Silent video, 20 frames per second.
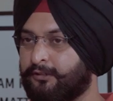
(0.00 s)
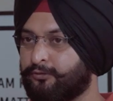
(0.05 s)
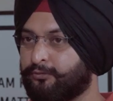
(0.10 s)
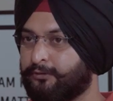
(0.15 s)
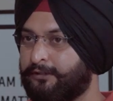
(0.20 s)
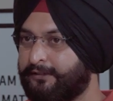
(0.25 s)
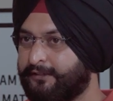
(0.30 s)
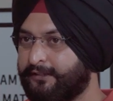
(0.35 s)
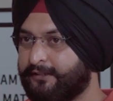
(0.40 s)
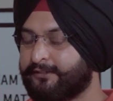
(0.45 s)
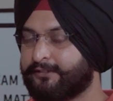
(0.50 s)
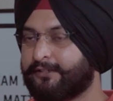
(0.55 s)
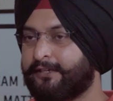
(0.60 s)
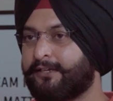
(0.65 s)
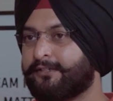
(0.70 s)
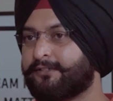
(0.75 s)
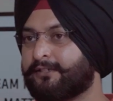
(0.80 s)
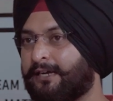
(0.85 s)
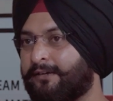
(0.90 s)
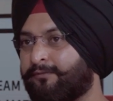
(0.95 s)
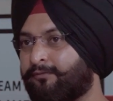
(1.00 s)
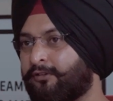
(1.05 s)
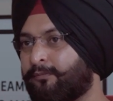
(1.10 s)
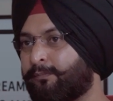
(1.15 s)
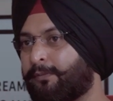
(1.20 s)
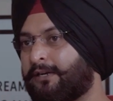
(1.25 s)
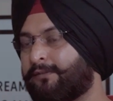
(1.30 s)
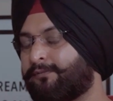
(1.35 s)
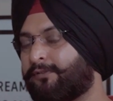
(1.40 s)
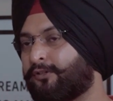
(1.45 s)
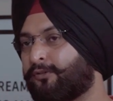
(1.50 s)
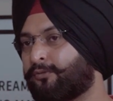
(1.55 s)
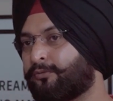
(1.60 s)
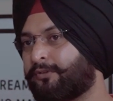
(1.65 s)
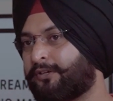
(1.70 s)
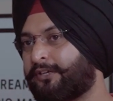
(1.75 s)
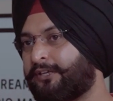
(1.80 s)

So in this case, I would prefer to